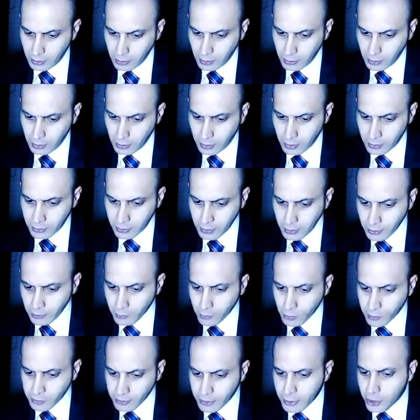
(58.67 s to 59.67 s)
And in
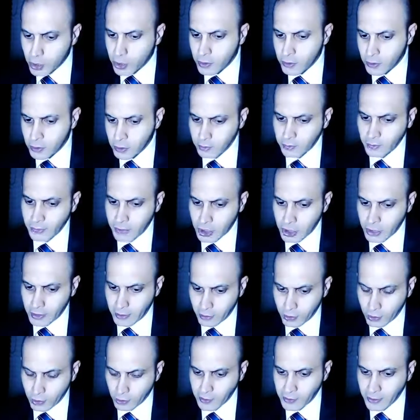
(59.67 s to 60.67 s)
relation to this,
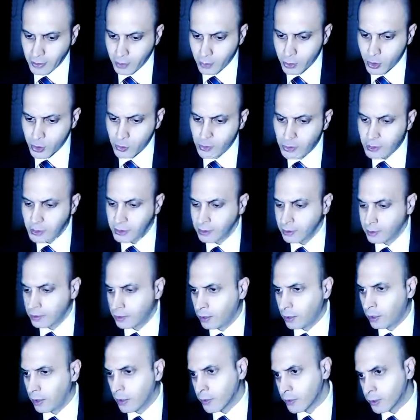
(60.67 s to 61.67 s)
actually, I was reading an
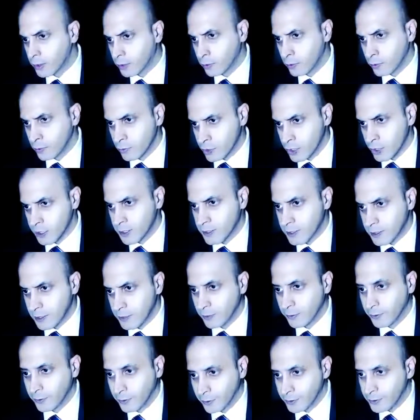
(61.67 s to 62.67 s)
article just the
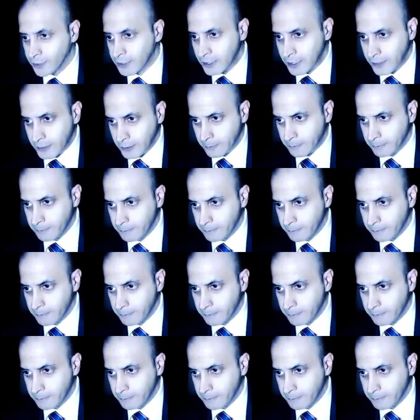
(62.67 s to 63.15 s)
other day